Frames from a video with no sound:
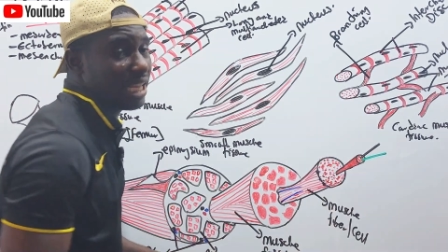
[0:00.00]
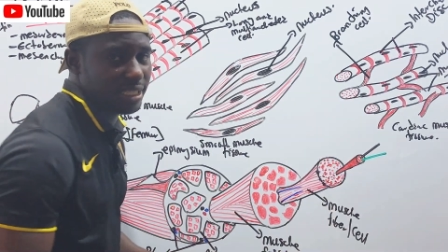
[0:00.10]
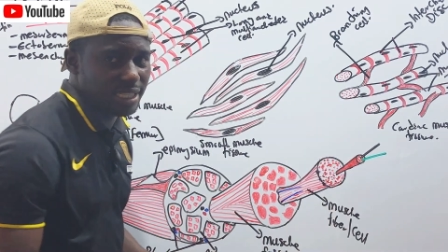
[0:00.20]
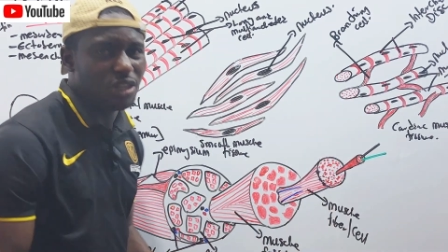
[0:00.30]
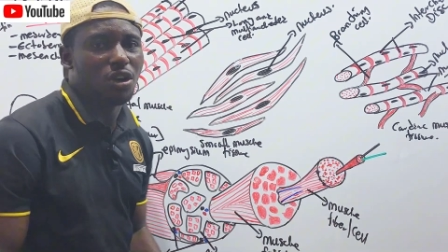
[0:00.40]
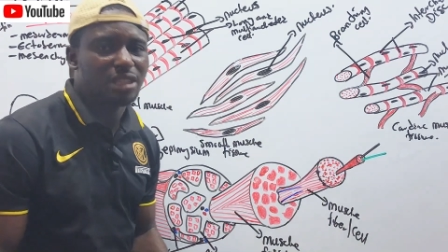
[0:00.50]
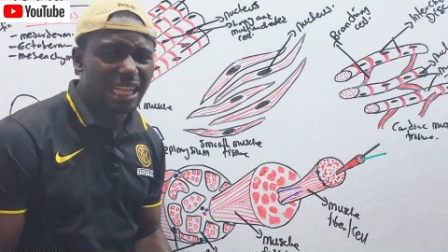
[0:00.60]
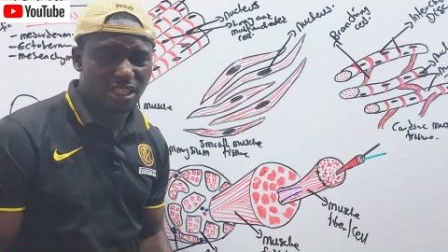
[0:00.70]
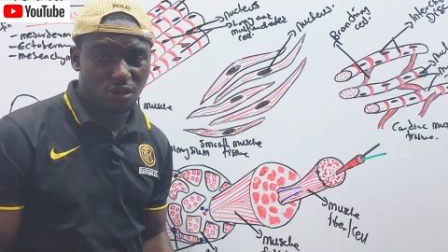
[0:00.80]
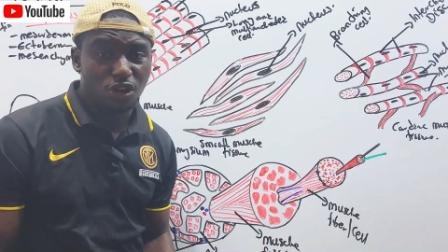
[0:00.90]
can see other
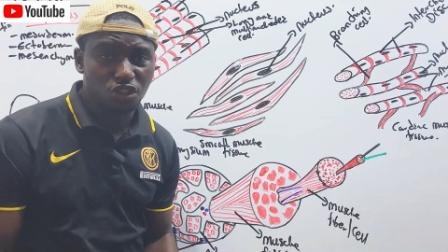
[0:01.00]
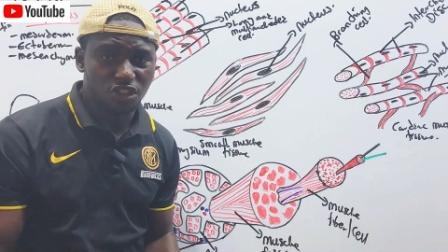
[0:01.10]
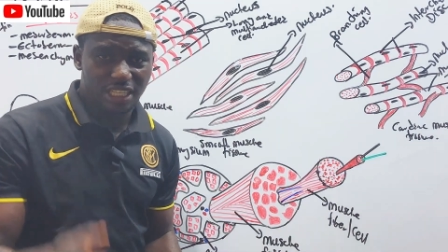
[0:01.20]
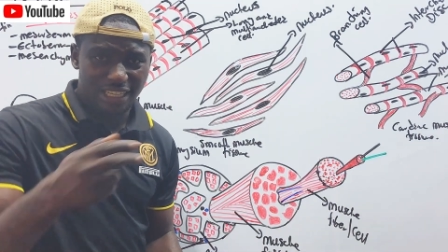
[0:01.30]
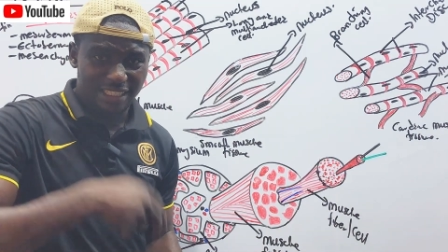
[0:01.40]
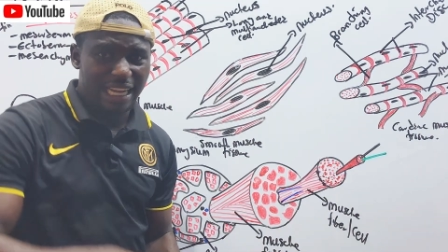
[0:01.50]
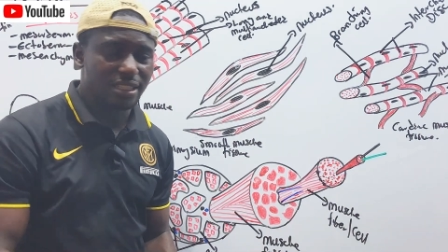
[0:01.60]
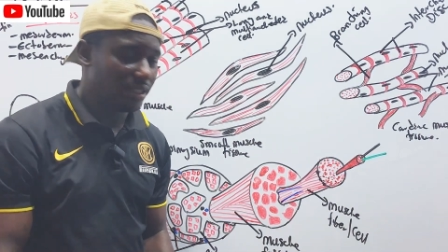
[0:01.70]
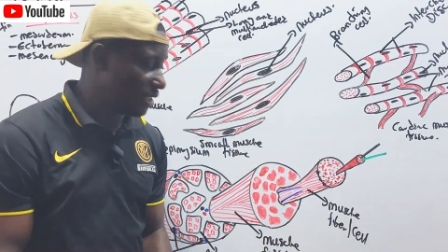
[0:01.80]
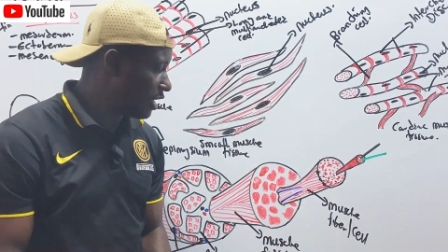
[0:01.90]
structures
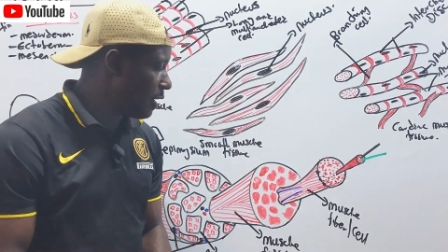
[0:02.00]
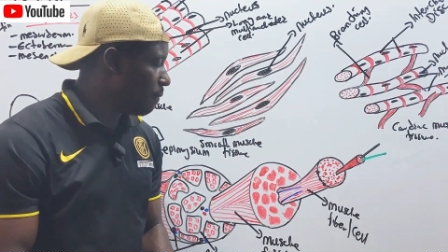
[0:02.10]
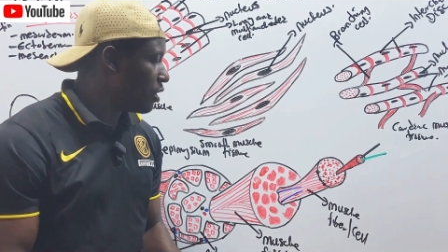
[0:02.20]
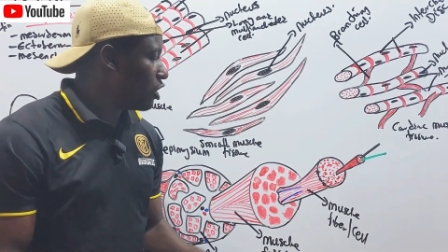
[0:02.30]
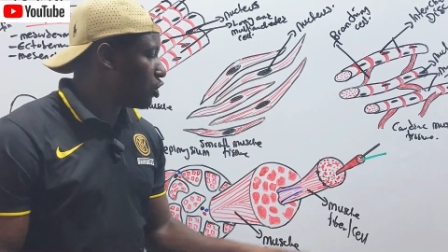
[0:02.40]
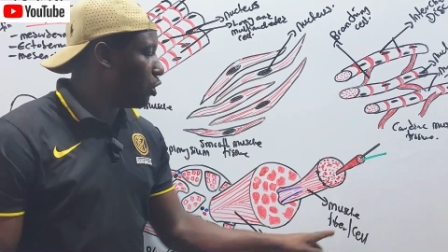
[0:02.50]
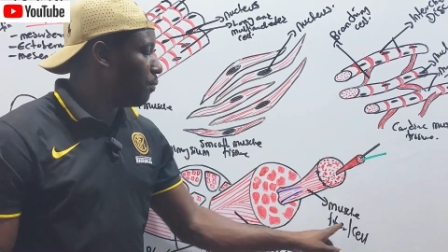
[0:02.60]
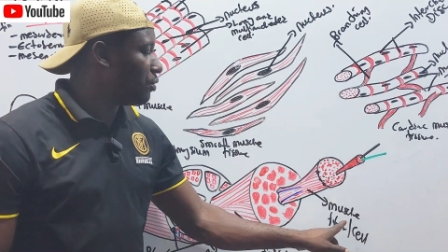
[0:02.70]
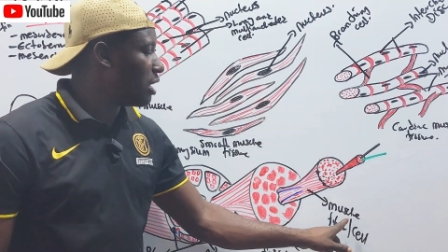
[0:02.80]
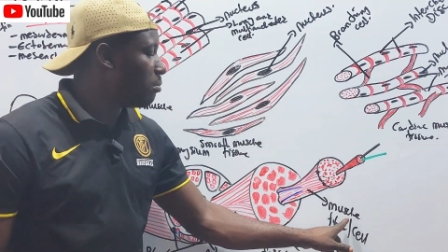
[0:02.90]
inside it. So
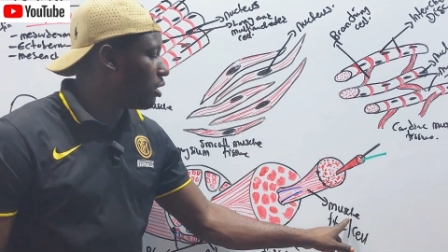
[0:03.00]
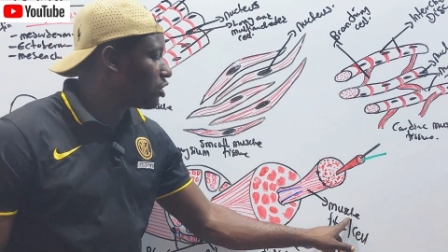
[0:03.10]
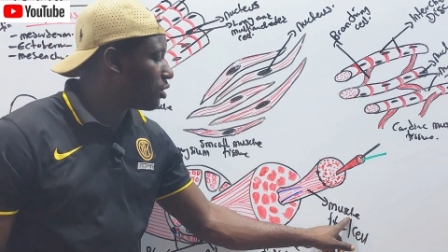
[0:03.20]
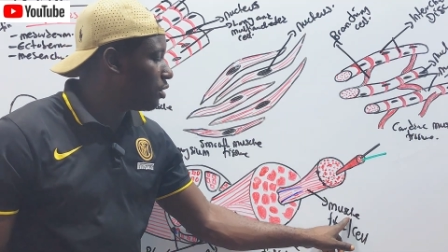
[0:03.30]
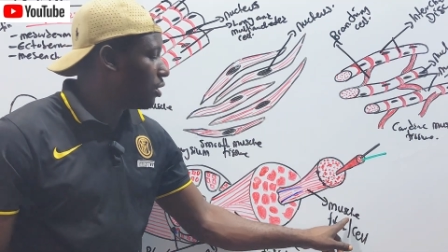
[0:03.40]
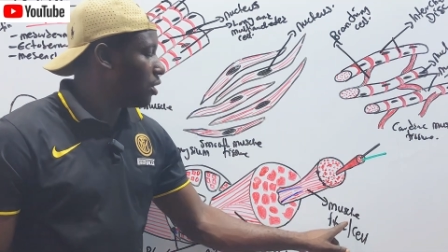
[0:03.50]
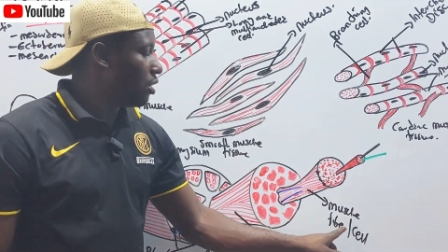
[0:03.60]
the muscle